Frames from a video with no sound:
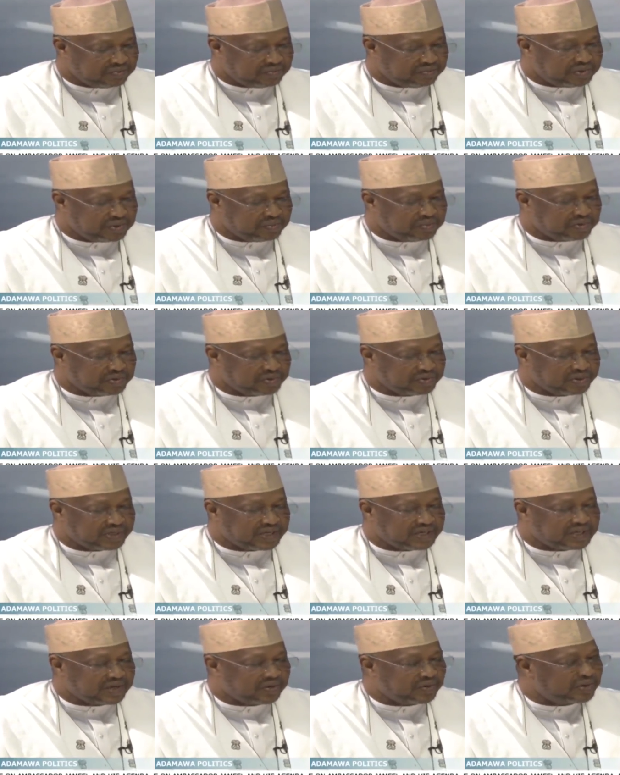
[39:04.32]
people to
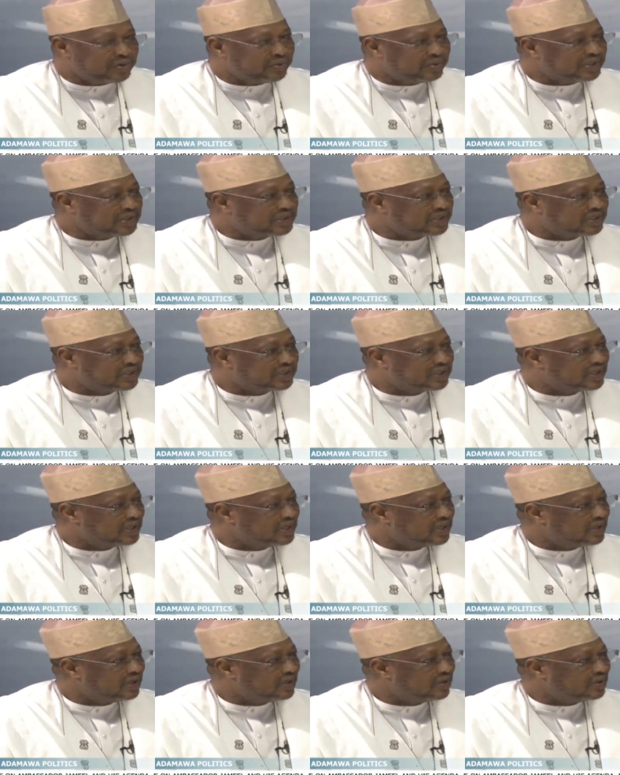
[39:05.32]
get away with
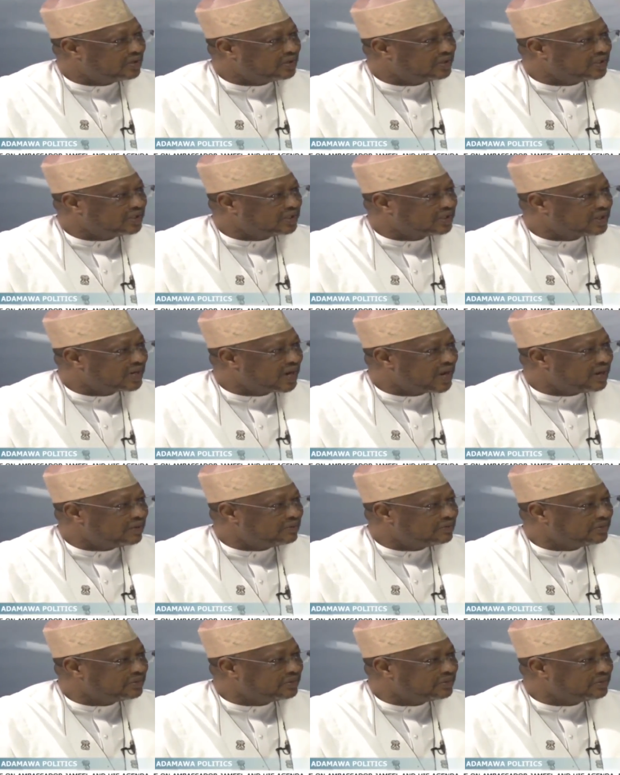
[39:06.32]
all these crimes.